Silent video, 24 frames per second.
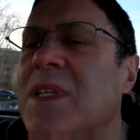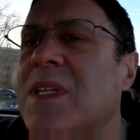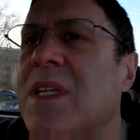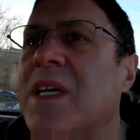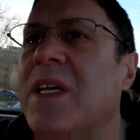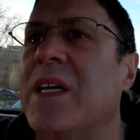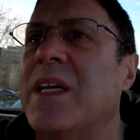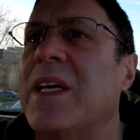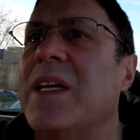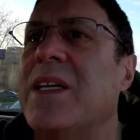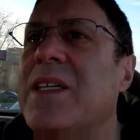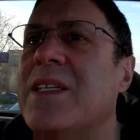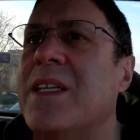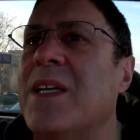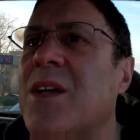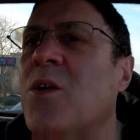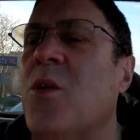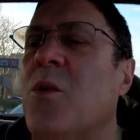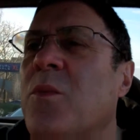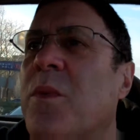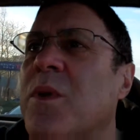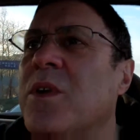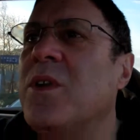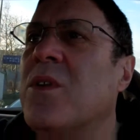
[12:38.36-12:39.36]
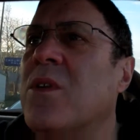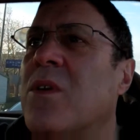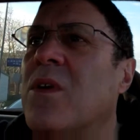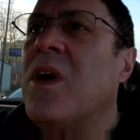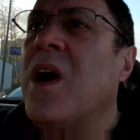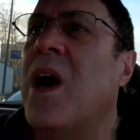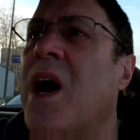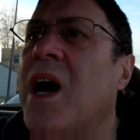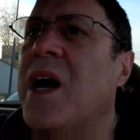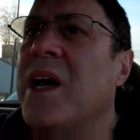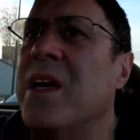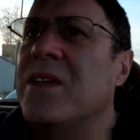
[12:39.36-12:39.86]
I guess it opened her
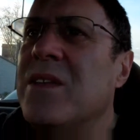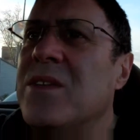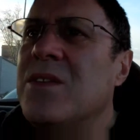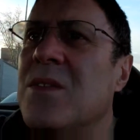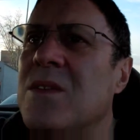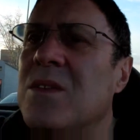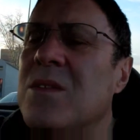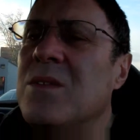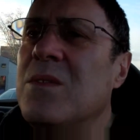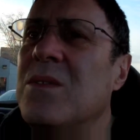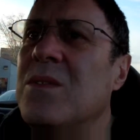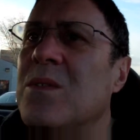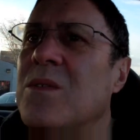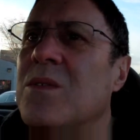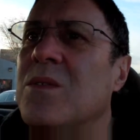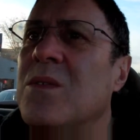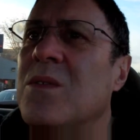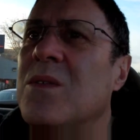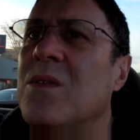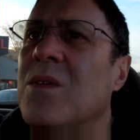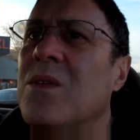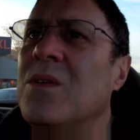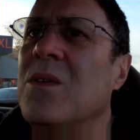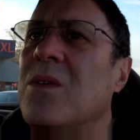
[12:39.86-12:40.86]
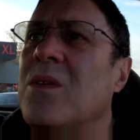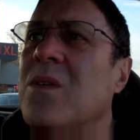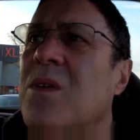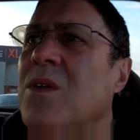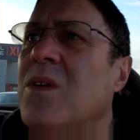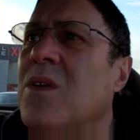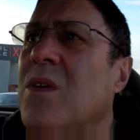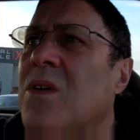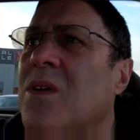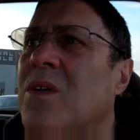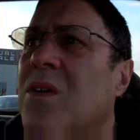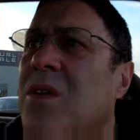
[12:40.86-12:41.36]
eyes
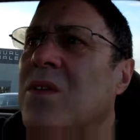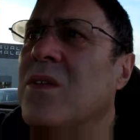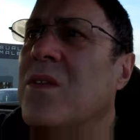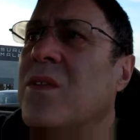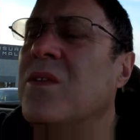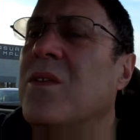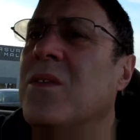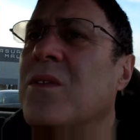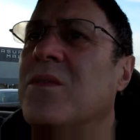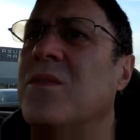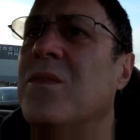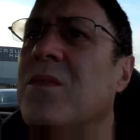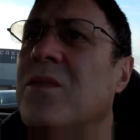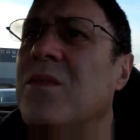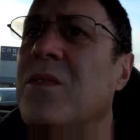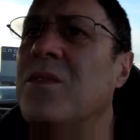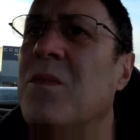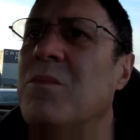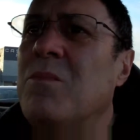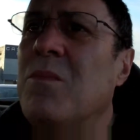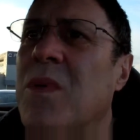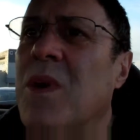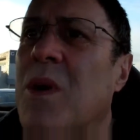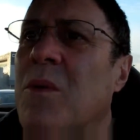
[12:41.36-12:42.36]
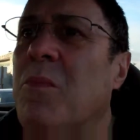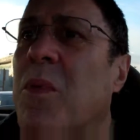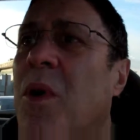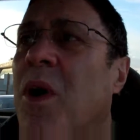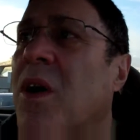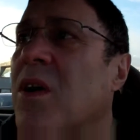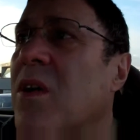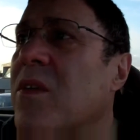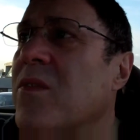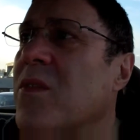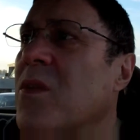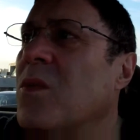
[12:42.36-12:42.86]
to a
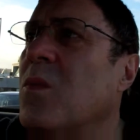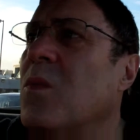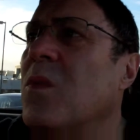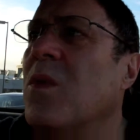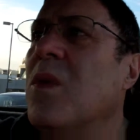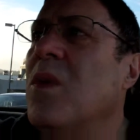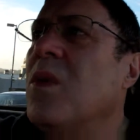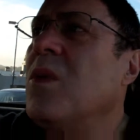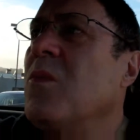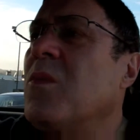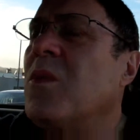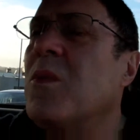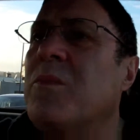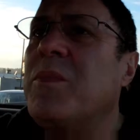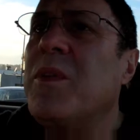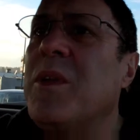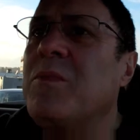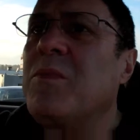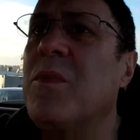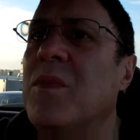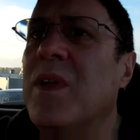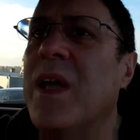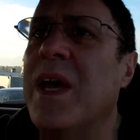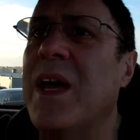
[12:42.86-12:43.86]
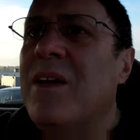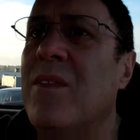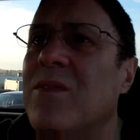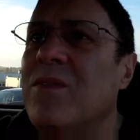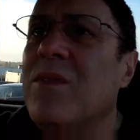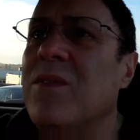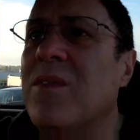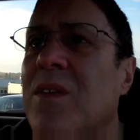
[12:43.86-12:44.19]
part of the world where people have